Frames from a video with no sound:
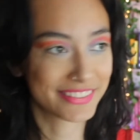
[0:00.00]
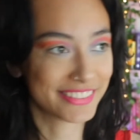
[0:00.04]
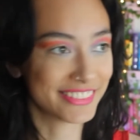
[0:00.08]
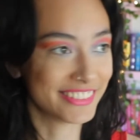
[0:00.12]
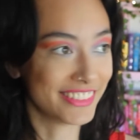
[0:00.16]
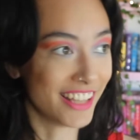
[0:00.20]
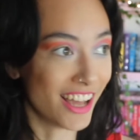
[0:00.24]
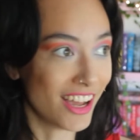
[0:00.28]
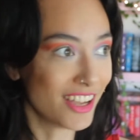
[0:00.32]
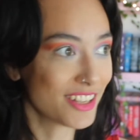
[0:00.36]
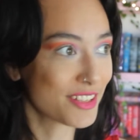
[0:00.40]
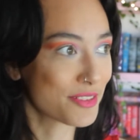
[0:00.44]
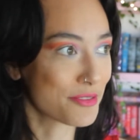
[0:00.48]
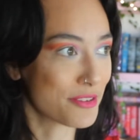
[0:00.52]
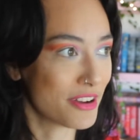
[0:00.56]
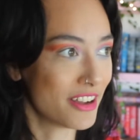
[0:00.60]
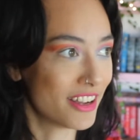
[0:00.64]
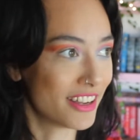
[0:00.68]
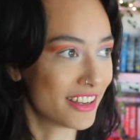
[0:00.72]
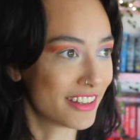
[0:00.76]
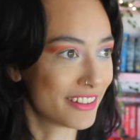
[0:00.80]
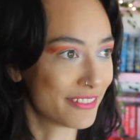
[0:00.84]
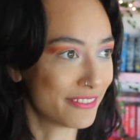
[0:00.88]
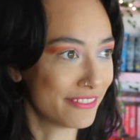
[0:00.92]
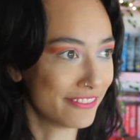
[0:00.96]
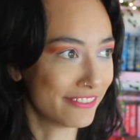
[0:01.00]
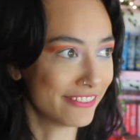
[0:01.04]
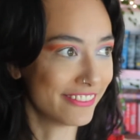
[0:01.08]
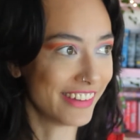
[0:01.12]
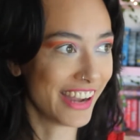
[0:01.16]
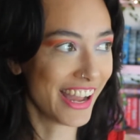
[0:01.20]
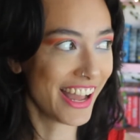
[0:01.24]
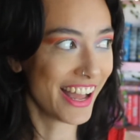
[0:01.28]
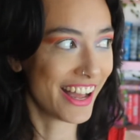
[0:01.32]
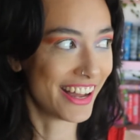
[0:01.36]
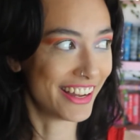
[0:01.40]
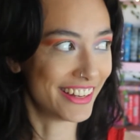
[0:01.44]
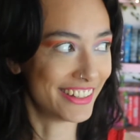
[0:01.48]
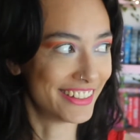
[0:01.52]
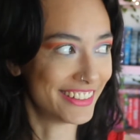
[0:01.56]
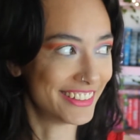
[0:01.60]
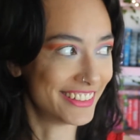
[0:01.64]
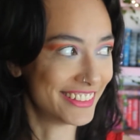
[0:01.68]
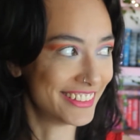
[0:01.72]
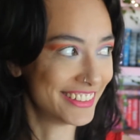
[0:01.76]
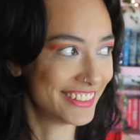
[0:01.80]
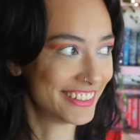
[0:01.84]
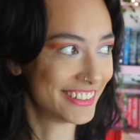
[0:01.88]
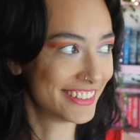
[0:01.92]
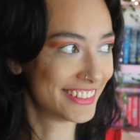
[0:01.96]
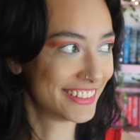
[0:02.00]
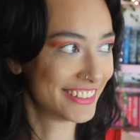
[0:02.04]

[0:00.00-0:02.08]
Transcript: Last one, wow.